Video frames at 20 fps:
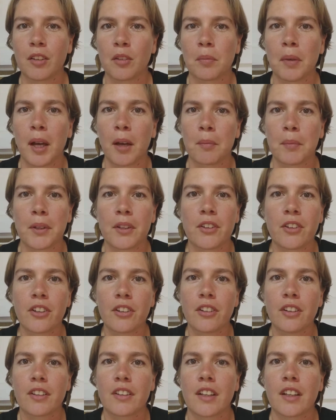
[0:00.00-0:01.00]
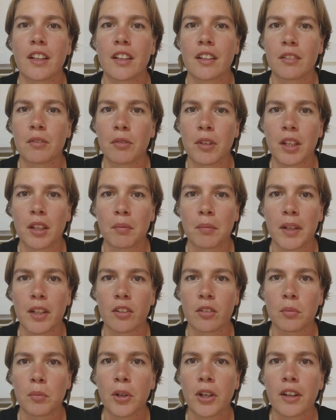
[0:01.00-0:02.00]
is popular, then we may
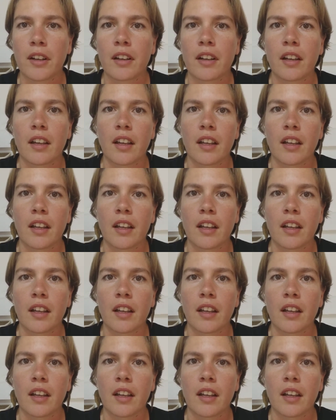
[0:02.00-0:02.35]
do more.